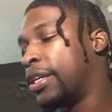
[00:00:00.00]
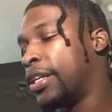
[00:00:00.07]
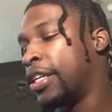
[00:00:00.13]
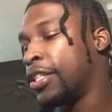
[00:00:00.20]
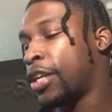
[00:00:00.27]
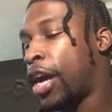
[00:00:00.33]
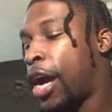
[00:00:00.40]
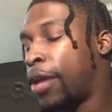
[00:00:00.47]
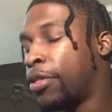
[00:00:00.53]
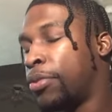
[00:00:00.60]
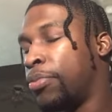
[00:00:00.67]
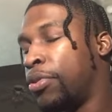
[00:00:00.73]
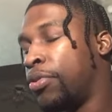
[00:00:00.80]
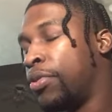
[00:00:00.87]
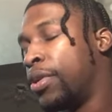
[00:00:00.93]
his
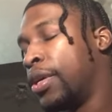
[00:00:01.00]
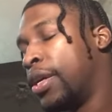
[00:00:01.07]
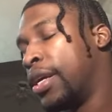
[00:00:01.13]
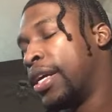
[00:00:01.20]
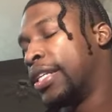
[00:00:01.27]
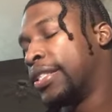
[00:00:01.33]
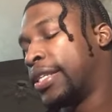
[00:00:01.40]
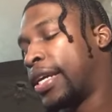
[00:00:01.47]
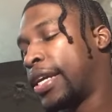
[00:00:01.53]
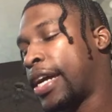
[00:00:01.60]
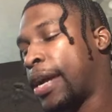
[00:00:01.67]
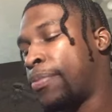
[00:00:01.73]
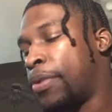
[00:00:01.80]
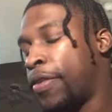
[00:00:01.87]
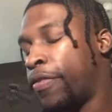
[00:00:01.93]
optimal
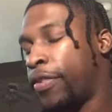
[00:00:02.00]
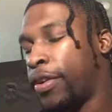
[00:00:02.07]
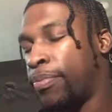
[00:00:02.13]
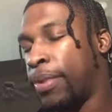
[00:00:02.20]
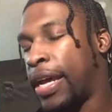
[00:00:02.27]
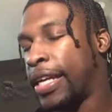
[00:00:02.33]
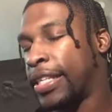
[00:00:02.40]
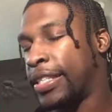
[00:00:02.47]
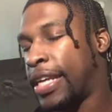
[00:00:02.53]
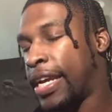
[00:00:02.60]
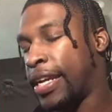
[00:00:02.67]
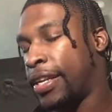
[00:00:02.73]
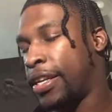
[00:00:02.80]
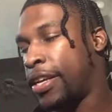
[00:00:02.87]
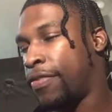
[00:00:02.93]
Zenkai buffer, the blast
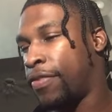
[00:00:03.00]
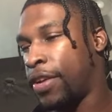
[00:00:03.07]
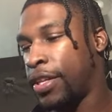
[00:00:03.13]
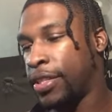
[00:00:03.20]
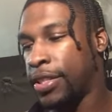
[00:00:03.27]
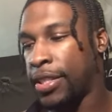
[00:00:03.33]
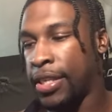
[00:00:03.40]
attack and defense,